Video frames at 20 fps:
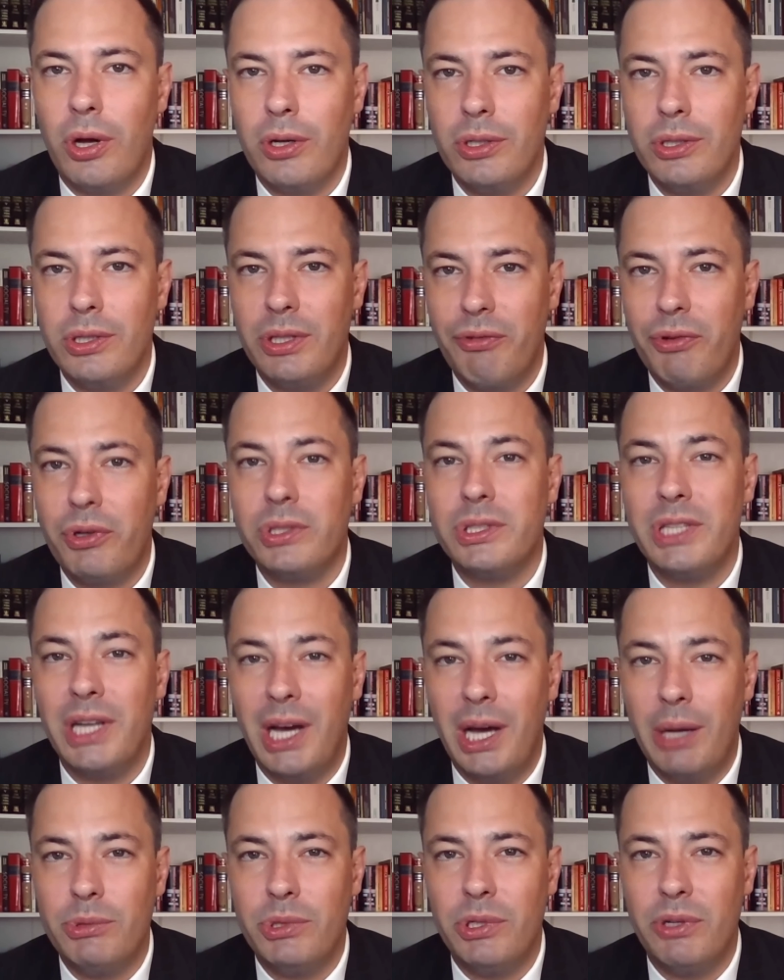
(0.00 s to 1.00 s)
difficult
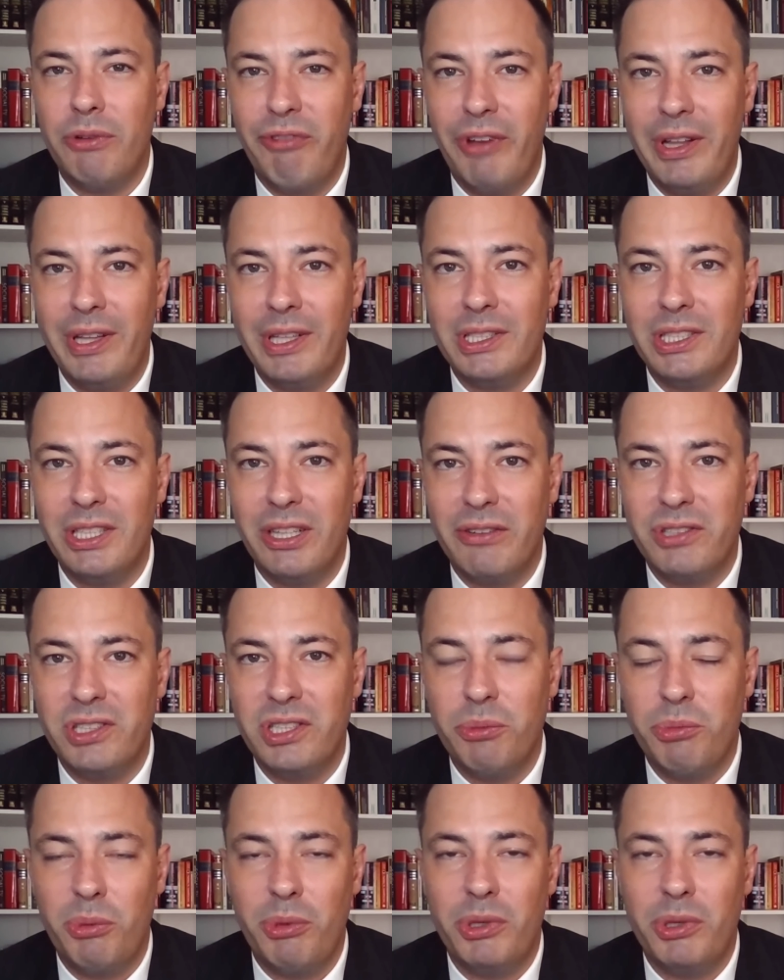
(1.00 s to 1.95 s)
time to defend itself simply